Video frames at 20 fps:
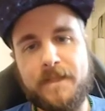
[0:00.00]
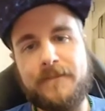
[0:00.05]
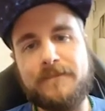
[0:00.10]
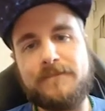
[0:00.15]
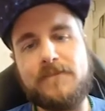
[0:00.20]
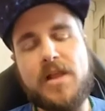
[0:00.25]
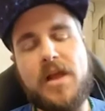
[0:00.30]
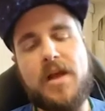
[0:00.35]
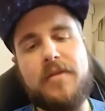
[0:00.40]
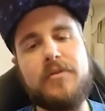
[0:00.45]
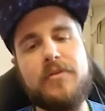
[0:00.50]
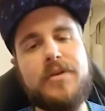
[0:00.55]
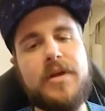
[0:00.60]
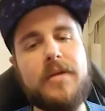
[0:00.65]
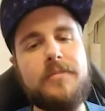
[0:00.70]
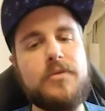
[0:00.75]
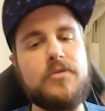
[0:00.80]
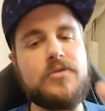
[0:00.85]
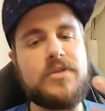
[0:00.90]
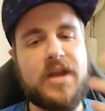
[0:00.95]
Every
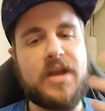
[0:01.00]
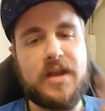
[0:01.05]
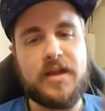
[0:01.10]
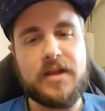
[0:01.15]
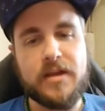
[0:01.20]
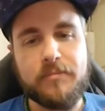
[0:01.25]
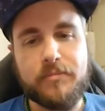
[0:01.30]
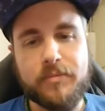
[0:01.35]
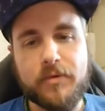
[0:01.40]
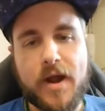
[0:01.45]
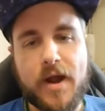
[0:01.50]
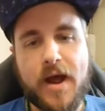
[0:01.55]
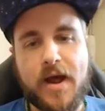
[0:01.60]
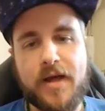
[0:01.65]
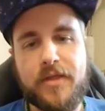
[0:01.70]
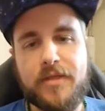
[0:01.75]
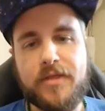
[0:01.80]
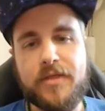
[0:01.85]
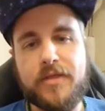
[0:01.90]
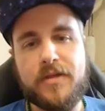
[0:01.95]
time you take a
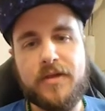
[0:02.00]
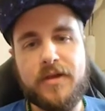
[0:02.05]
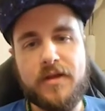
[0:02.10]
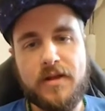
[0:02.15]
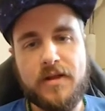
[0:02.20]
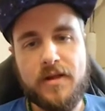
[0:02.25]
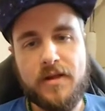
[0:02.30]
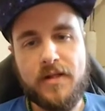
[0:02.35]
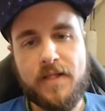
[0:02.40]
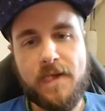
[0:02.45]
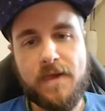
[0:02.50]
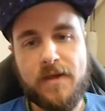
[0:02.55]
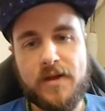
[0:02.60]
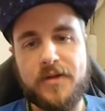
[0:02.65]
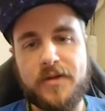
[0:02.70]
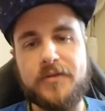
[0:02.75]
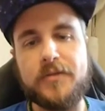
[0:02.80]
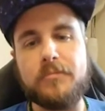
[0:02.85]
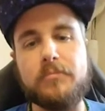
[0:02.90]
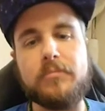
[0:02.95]
breath,
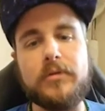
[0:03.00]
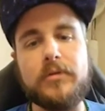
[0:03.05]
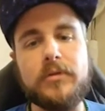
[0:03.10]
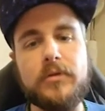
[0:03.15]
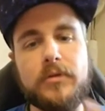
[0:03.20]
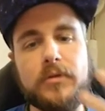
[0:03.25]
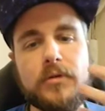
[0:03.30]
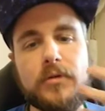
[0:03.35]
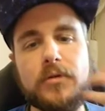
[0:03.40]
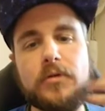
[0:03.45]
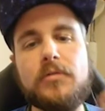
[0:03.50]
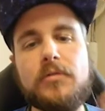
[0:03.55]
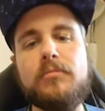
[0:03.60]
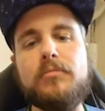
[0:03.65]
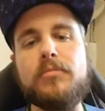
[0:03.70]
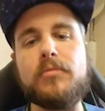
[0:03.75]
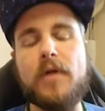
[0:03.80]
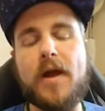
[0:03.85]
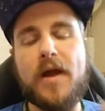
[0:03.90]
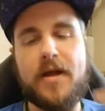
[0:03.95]
it's a blue
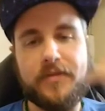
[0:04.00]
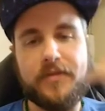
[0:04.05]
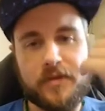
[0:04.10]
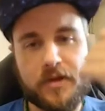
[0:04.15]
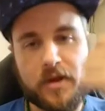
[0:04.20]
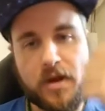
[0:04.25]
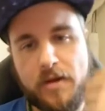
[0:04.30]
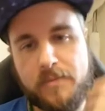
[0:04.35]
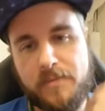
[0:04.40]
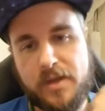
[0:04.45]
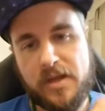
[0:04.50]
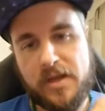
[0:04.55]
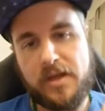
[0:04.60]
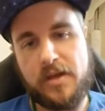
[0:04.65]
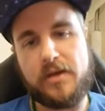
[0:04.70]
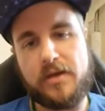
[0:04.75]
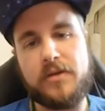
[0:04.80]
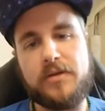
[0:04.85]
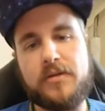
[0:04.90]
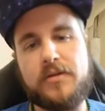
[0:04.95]
breath coming
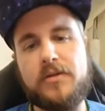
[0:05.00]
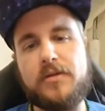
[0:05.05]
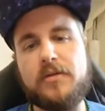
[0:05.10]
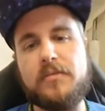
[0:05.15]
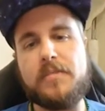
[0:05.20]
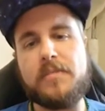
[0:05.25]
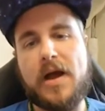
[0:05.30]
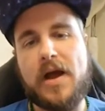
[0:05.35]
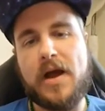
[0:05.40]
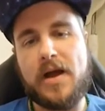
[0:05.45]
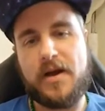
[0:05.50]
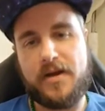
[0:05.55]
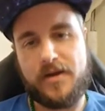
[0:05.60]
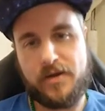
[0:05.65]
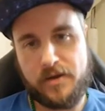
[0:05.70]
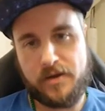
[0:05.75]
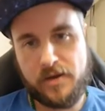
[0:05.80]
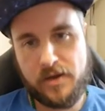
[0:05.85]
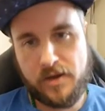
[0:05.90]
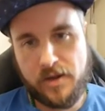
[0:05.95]
into your
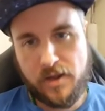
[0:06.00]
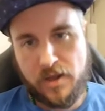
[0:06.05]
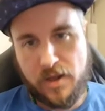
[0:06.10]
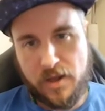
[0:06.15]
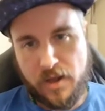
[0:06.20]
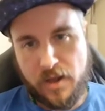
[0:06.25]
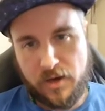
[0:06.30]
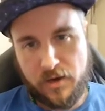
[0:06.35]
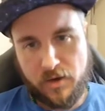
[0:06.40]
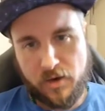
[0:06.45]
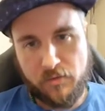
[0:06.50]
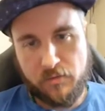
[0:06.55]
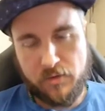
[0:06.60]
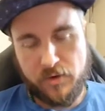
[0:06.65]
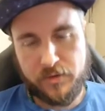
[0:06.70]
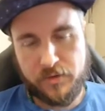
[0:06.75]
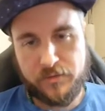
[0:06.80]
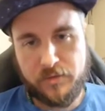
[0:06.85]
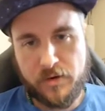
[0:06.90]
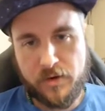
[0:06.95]
body and going
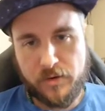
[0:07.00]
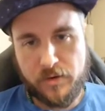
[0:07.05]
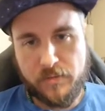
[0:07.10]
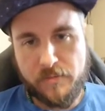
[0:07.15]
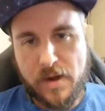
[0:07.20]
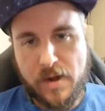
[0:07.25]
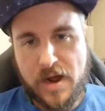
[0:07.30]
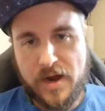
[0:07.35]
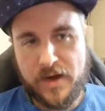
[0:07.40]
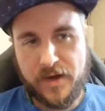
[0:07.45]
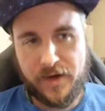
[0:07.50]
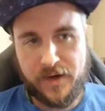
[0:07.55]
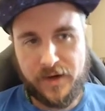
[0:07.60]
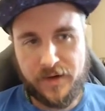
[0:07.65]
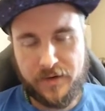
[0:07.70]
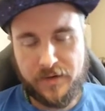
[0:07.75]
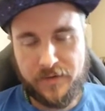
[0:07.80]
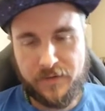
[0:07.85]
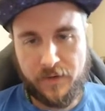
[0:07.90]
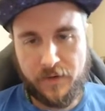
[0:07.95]
throughout your body.
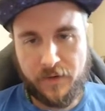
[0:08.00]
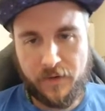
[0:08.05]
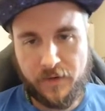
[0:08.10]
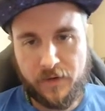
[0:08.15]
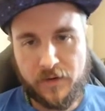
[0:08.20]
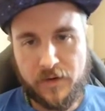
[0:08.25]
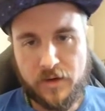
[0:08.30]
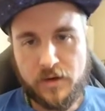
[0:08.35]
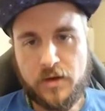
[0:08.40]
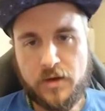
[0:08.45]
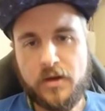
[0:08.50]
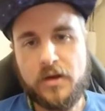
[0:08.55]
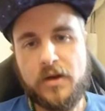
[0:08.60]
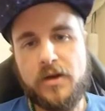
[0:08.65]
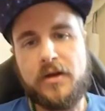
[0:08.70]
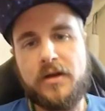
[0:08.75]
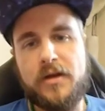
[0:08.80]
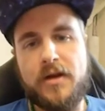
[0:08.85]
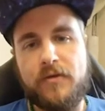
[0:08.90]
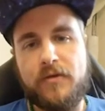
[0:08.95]

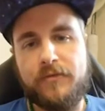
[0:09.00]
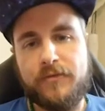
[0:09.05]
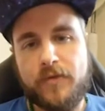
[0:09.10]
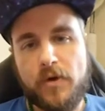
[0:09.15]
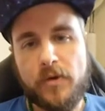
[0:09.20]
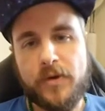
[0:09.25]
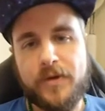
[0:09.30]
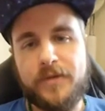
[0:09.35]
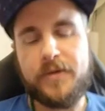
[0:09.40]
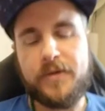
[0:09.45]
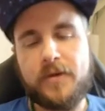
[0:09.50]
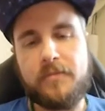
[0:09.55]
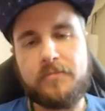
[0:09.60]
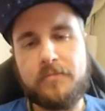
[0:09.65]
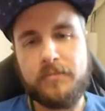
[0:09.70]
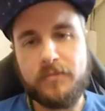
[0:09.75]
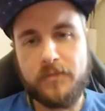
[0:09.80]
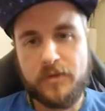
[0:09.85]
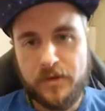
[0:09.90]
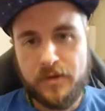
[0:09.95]
Now focus
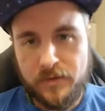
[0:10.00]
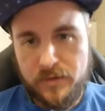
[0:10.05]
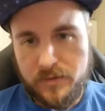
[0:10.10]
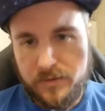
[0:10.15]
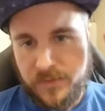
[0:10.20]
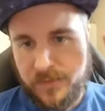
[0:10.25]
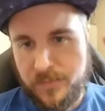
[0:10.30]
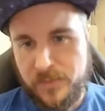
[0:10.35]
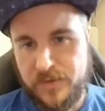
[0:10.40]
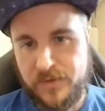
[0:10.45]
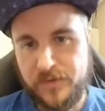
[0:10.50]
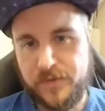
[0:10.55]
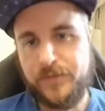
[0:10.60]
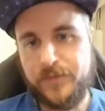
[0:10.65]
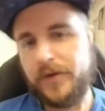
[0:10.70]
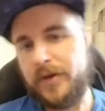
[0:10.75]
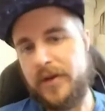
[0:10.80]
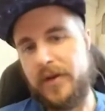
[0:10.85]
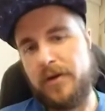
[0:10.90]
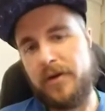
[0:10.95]
on
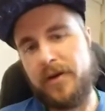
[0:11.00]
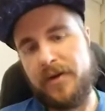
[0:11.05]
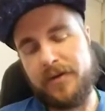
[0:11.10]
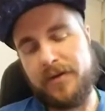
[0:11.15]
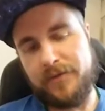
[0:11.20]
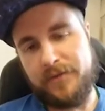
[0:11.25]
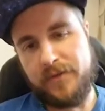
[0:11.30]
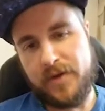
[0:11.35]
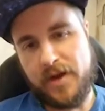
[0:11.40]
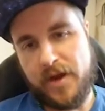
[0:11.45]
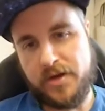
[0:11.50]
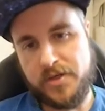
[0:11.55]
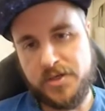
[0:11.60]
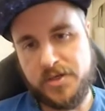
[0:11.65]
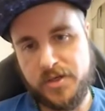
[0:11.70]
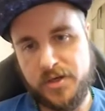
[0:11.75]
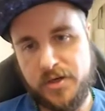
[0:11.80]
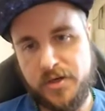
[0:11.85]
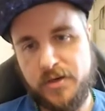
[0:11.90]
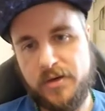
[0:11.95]
specific areas of
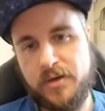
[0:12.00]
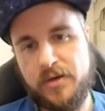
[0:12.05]
tension.